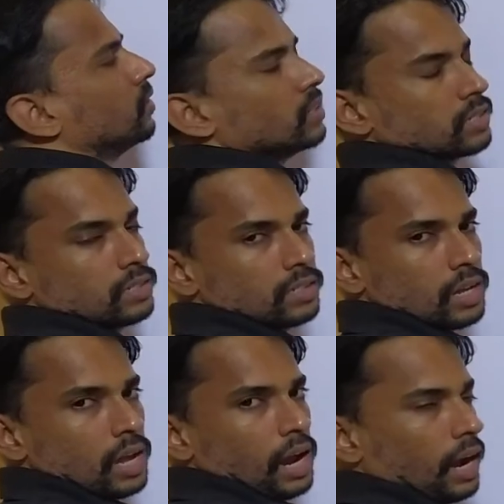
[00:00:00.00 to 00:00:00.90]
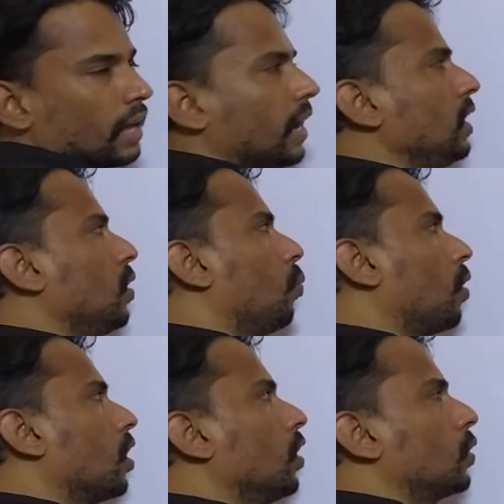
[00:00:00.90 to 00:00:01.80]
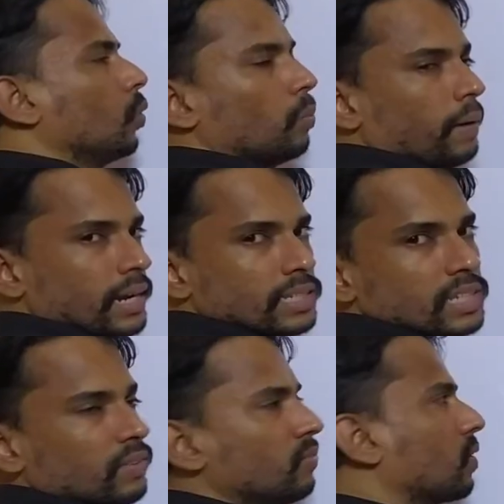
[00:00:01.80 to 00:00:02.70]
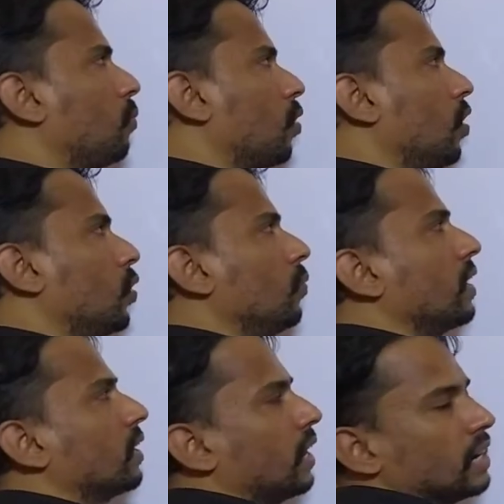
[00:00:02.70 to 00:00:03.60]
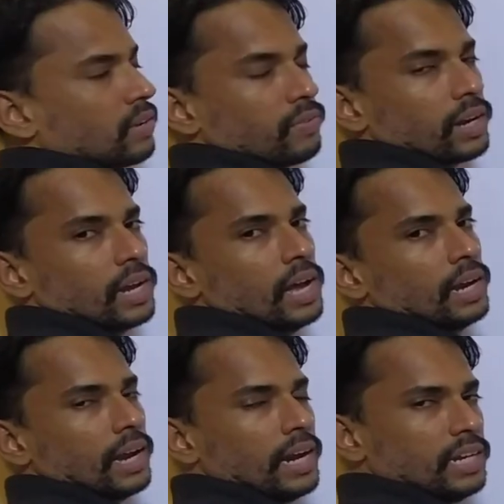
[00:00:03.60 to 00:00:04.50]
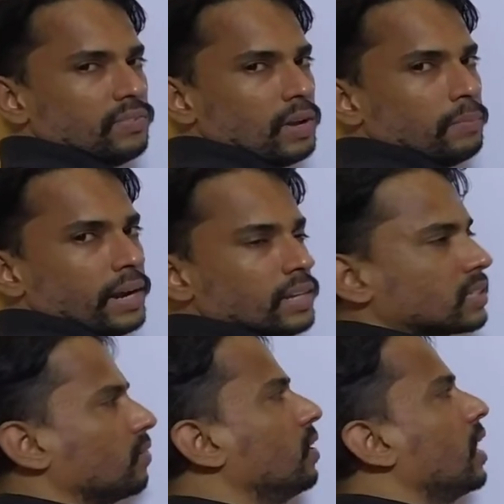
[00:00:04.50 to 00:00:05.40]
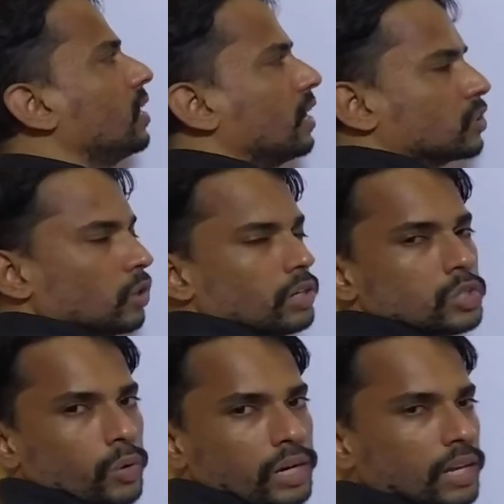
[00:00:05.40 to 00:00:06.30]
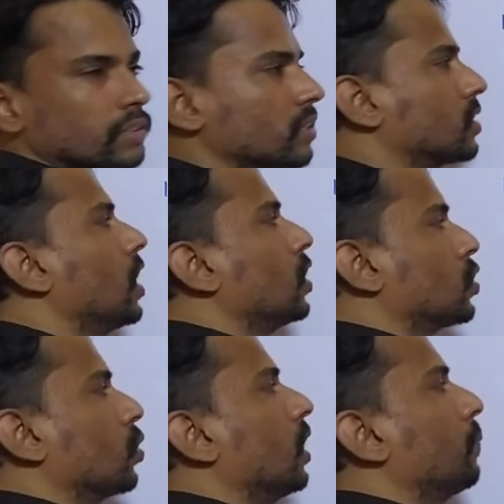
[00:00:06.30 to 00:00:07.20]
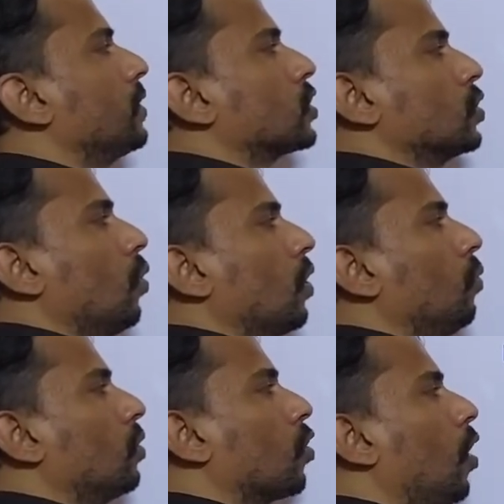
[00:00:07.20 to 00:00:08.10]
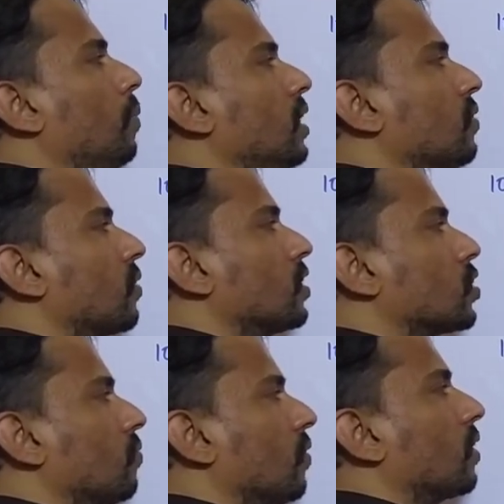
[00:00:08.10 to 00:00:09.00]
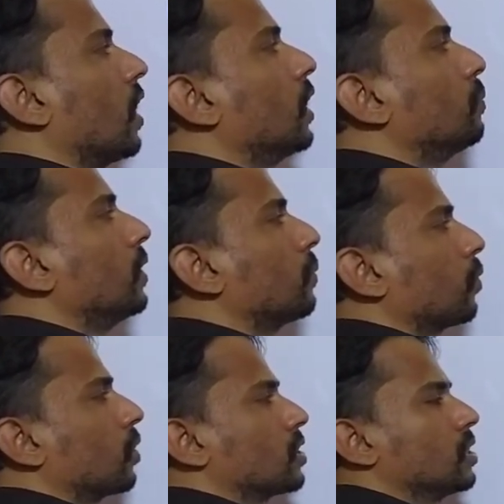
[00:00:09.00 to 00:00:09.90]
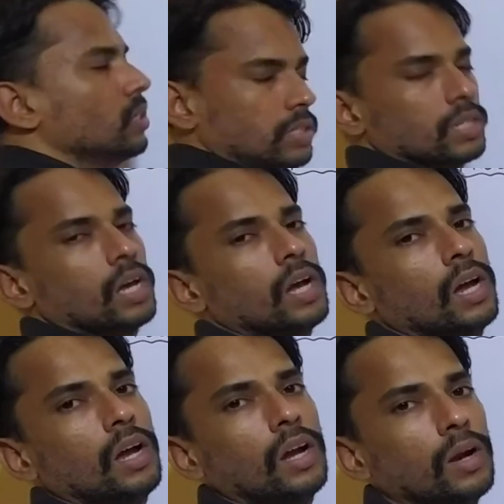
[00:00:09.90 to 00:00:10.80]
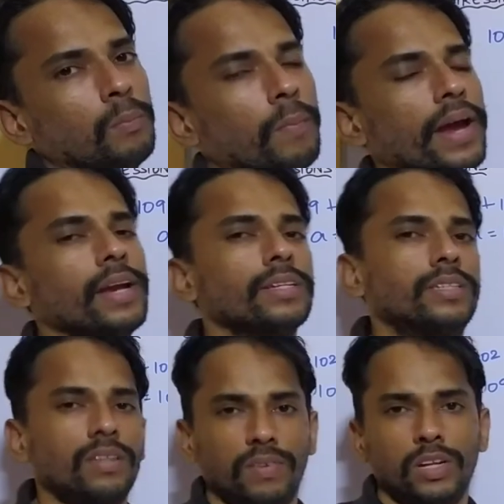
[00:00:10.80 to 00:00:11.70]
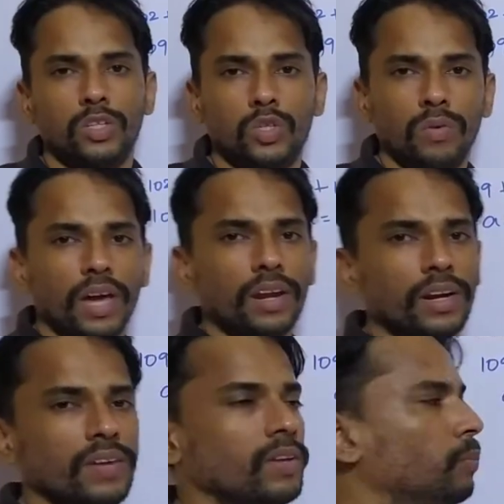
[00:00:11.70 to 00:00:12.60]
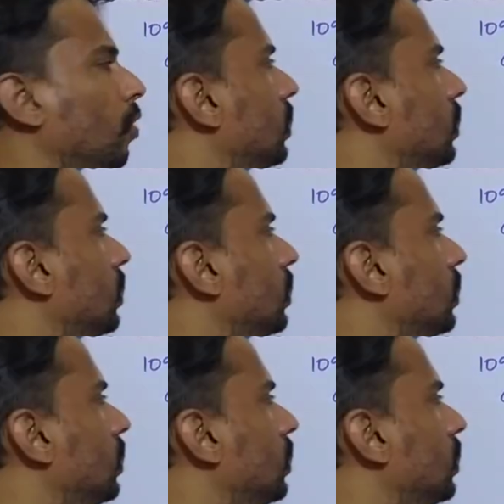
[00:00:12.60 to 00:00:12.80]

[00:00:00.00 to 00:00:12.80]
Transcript: get this. And again 102 minus 7 from 102, we get 95. 95 minus 7, 88. So it is going like this. So that means no doubt common difference of our arithmetic progression is minus 7. So we are ready with